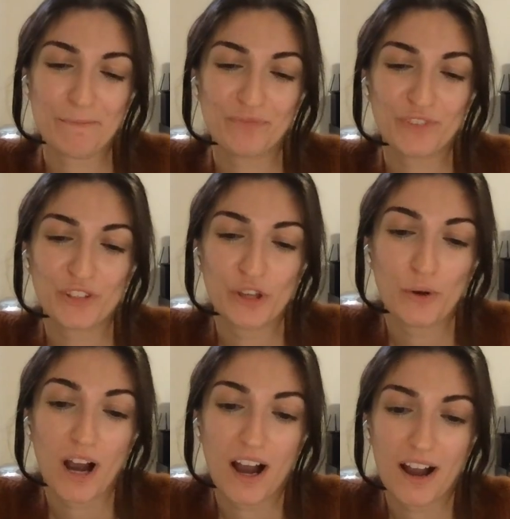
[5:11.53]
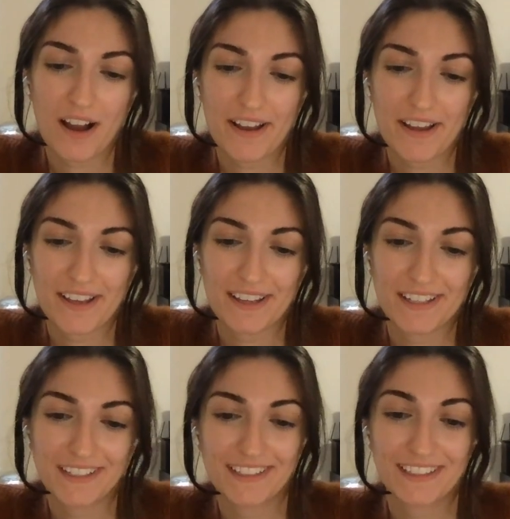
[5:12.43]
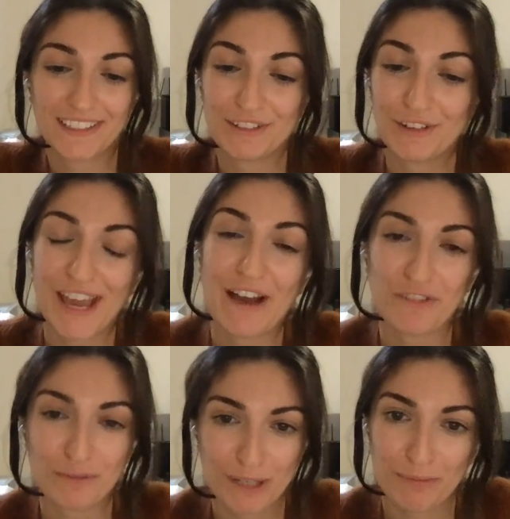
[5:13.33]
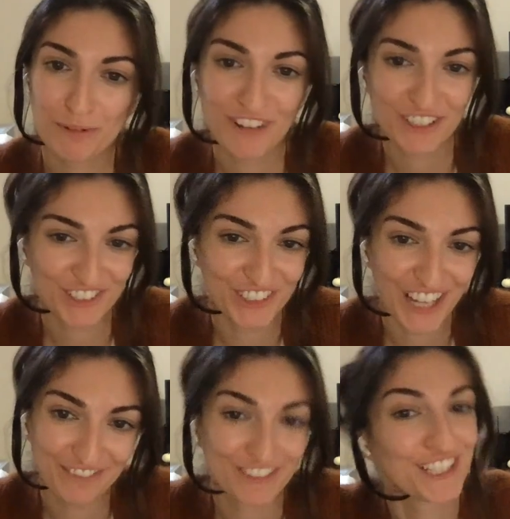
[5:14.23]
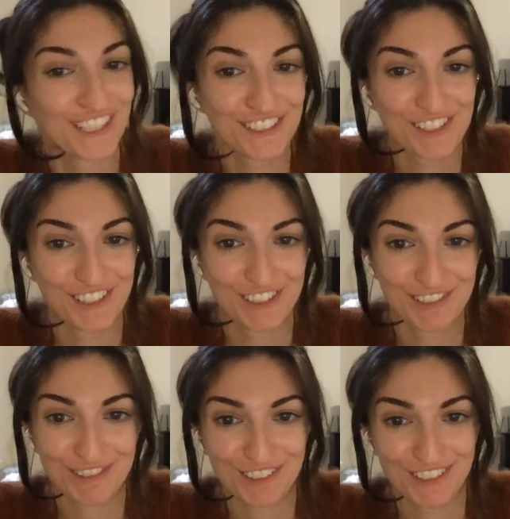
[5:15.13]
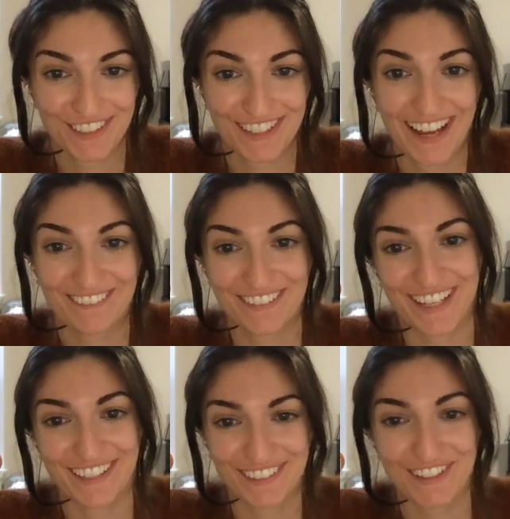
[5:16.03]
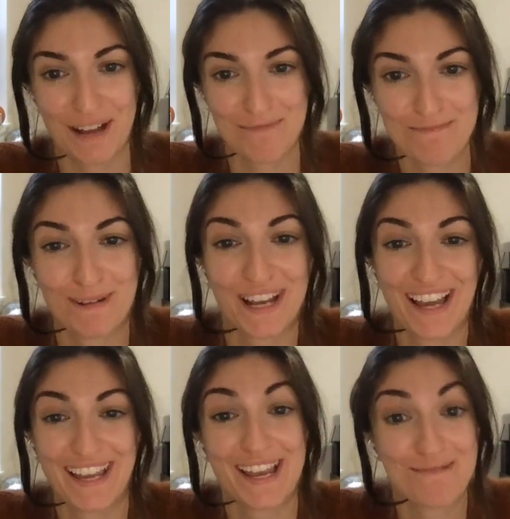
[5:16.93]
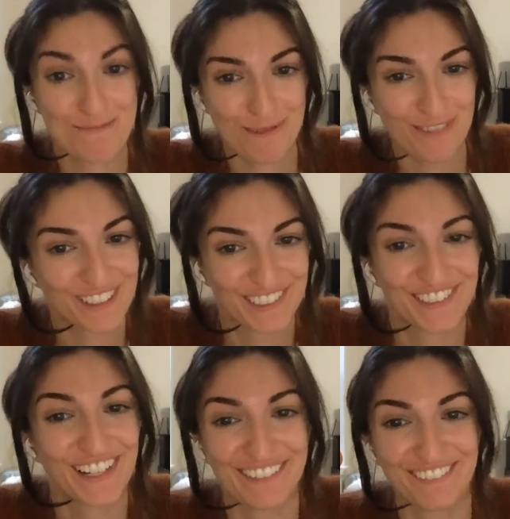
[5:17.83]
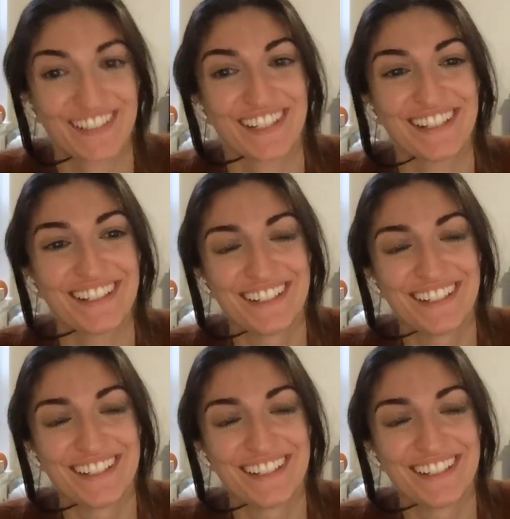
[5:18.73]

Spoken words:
So you don't have to be a professional advocate to advocate on climate, but I am a professional advocate.